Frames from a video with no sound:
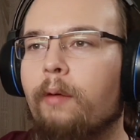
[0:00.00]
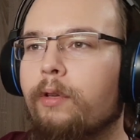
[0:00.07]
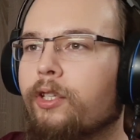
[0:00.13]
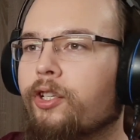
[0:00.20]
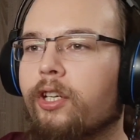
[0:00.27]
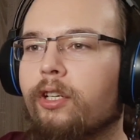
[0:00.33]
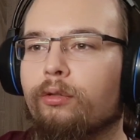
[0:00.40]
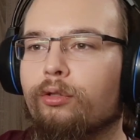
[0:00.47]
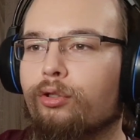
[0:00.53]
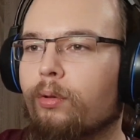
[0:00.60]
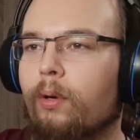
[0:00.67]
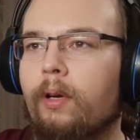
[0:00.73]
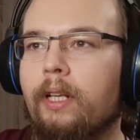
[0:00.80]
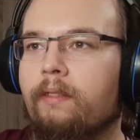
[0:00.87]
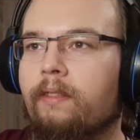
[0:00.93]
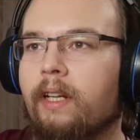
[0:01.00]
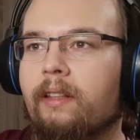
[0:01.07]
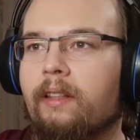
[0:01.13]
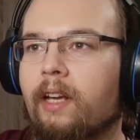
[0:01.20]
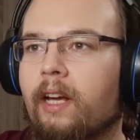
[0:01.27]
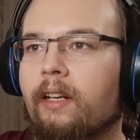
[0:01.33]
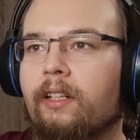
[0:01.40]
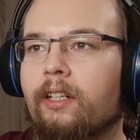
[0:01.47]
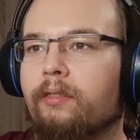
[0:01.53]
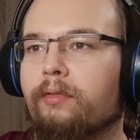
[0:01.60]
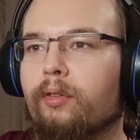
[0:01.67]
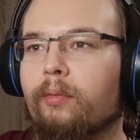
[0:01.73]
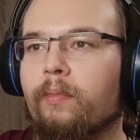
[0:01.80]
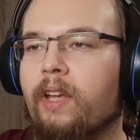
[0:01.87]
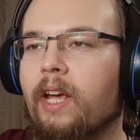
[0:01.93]
How is she controlling that tanker
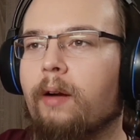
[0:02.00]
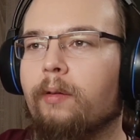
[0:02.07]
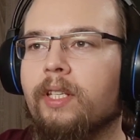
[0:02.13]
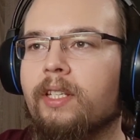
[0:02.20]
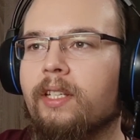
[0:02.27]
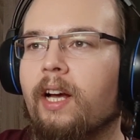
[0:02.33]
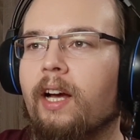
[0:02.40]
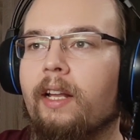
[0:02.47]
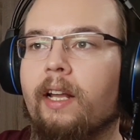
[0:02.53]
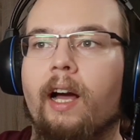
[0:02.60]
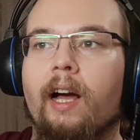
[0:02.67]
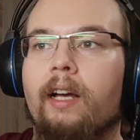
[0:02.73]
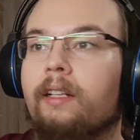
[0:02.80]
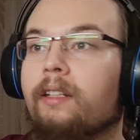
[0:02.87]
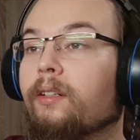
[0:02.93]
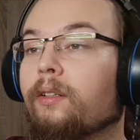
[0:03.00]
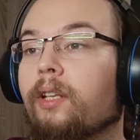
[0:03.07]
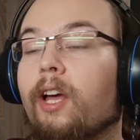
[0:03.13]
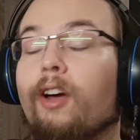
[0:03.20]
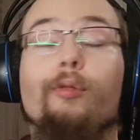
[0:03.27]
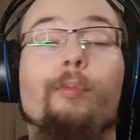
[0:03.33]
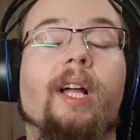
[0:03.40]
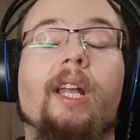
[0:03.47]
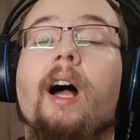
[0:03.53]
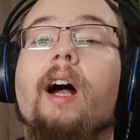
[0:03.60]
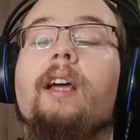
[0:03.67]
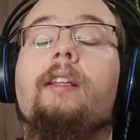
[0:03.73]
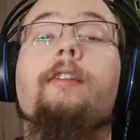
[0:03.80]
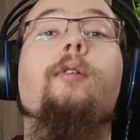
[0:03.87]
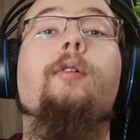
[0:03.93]
from the outside? I don't know, but
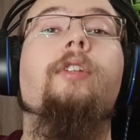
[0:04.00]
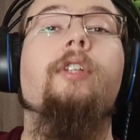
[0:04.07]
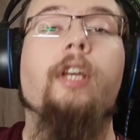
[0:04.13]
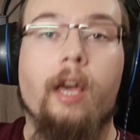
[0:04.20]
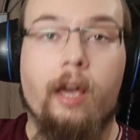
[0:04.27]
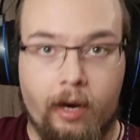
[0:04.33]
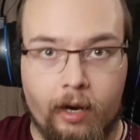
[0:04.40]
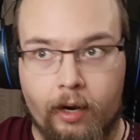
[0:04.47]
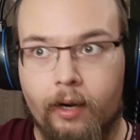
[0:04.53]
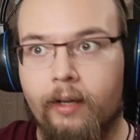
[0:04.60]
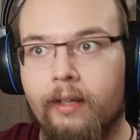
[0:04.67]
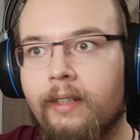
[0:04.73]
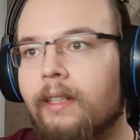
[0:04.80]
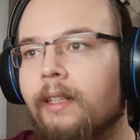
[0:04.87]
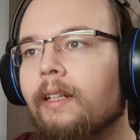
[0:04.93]
I don't care.